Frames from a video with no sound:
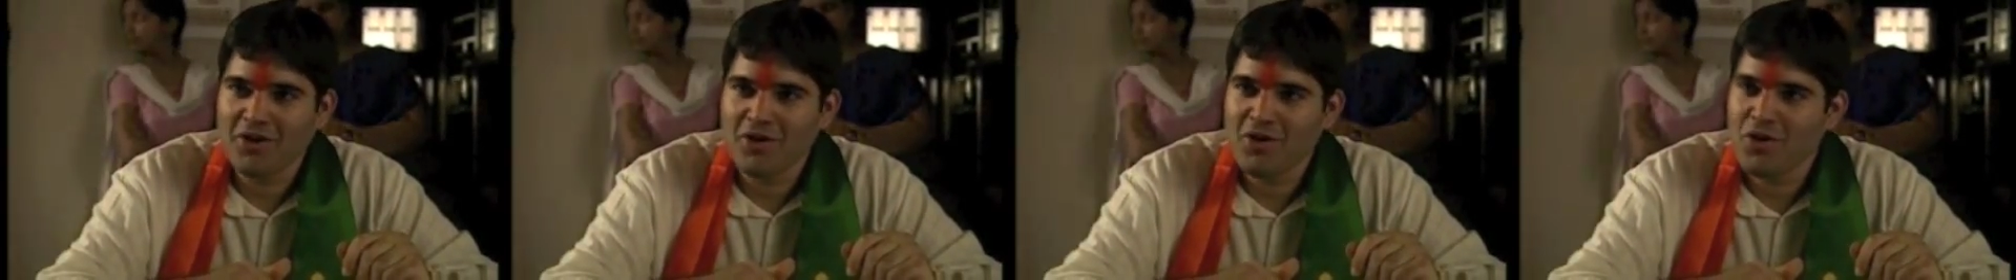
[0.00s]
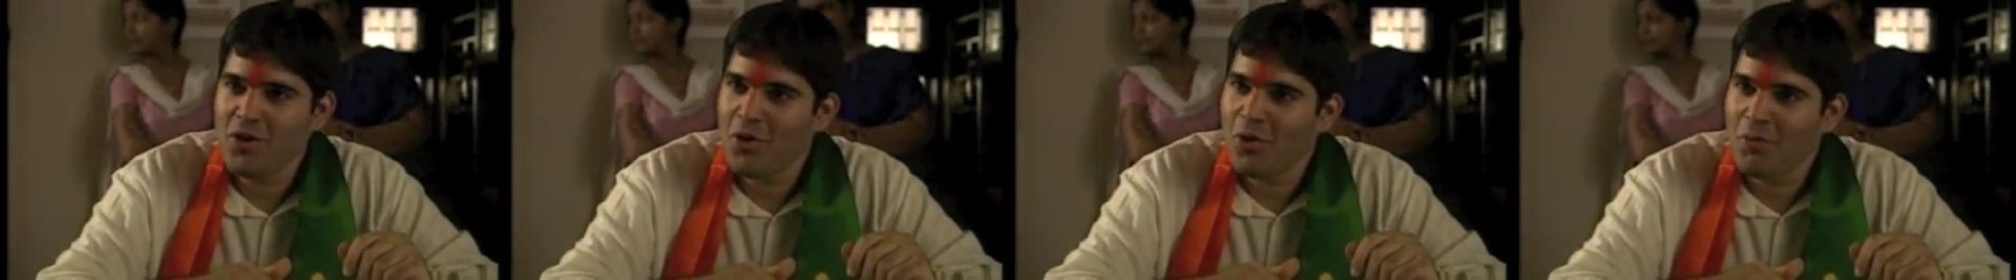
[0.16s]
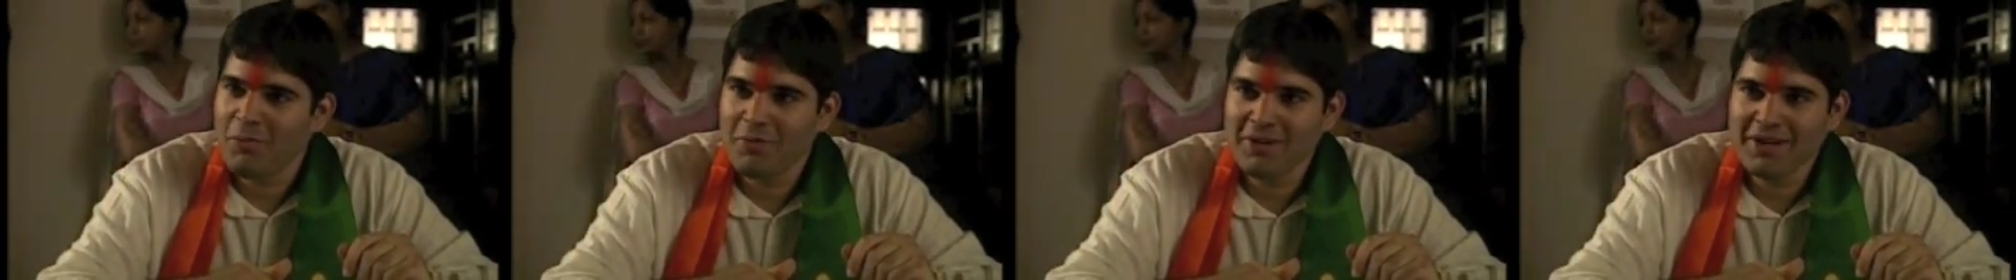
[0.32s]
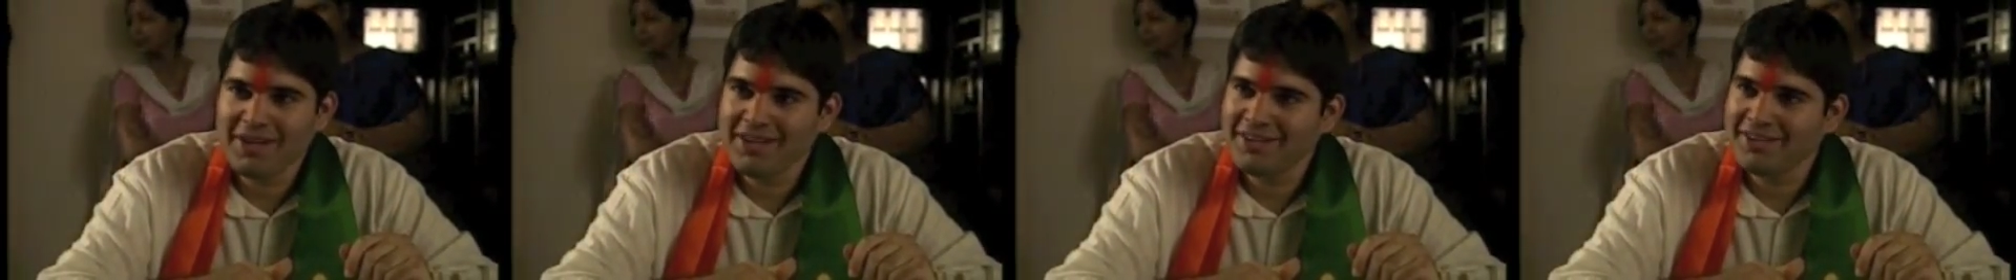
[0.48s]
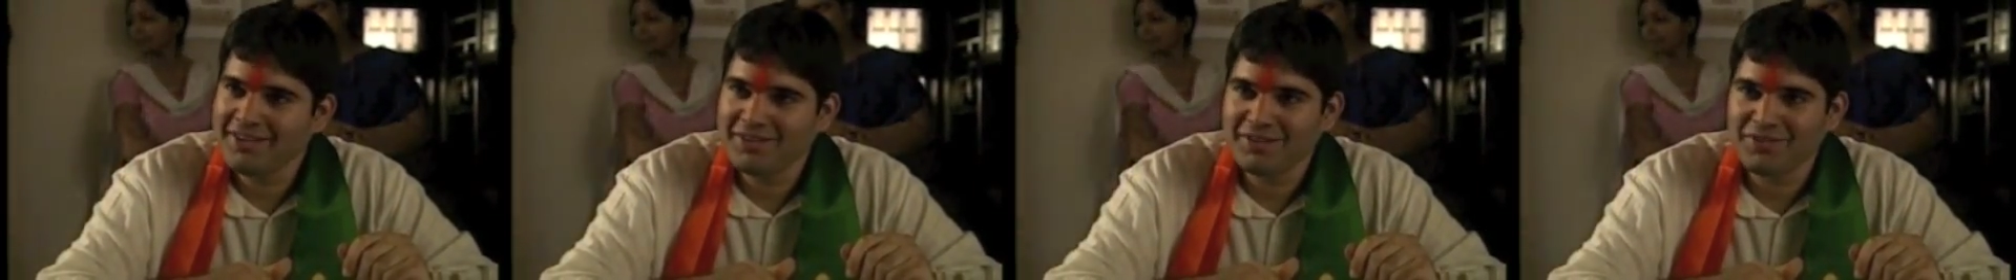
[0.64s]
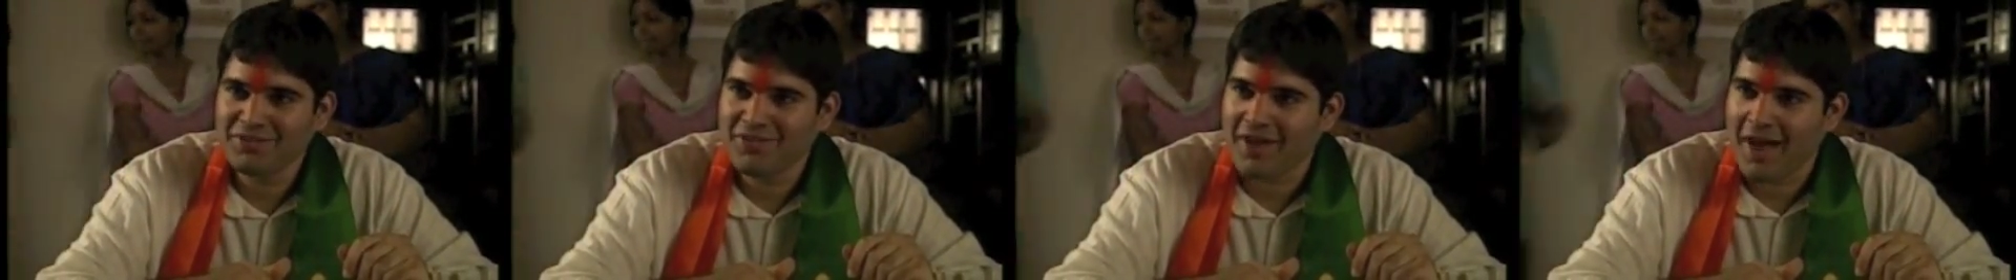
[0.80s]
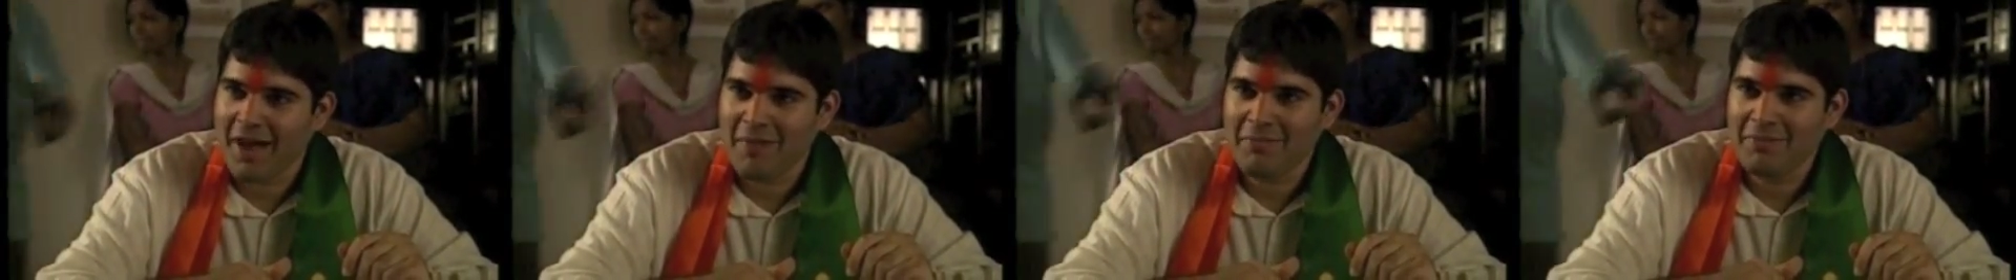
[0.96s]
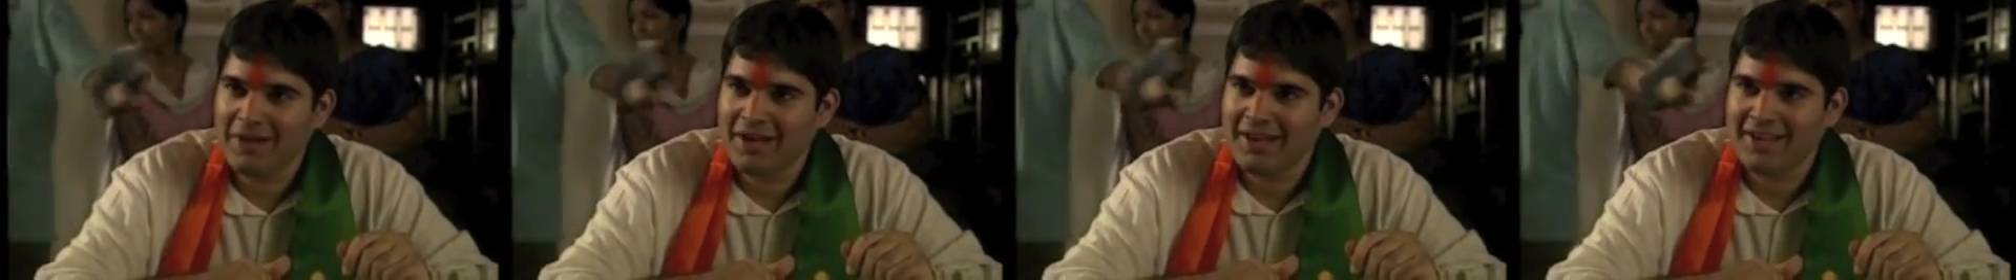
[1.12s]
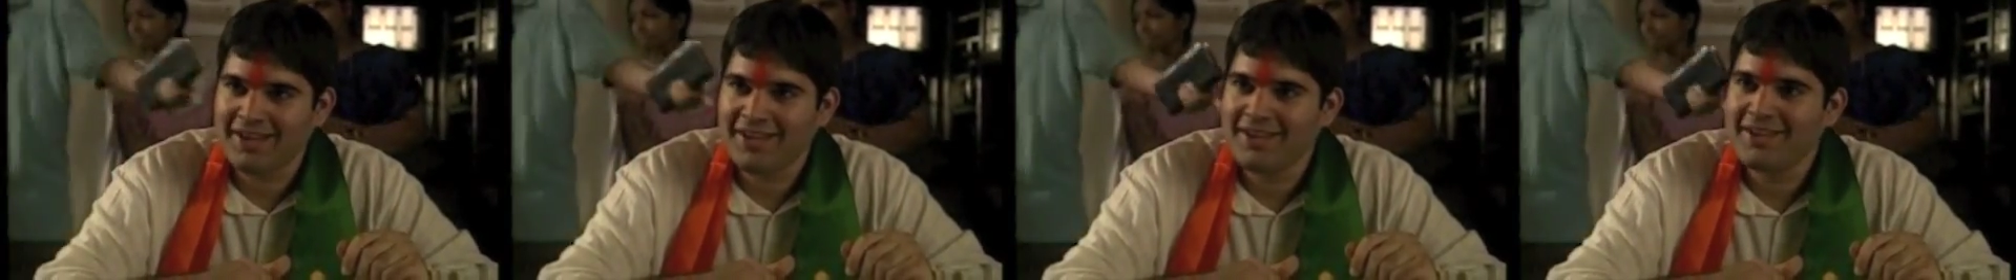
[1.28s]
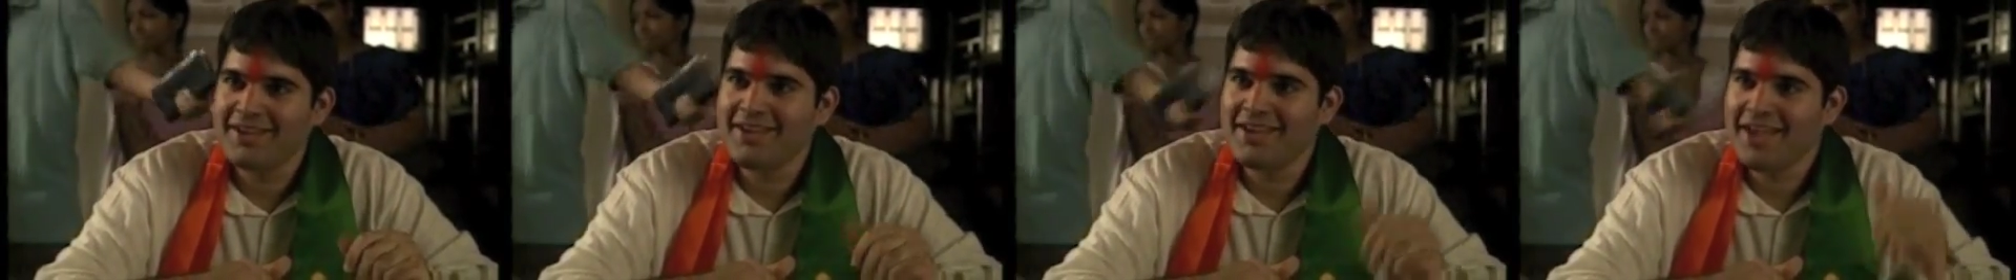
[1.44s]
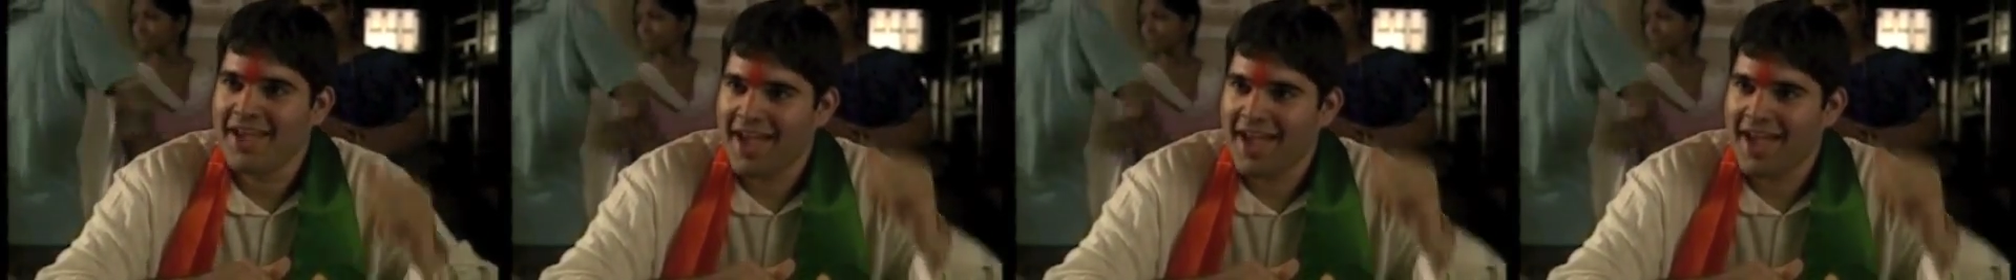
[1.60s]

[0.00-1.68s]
nobody in this family,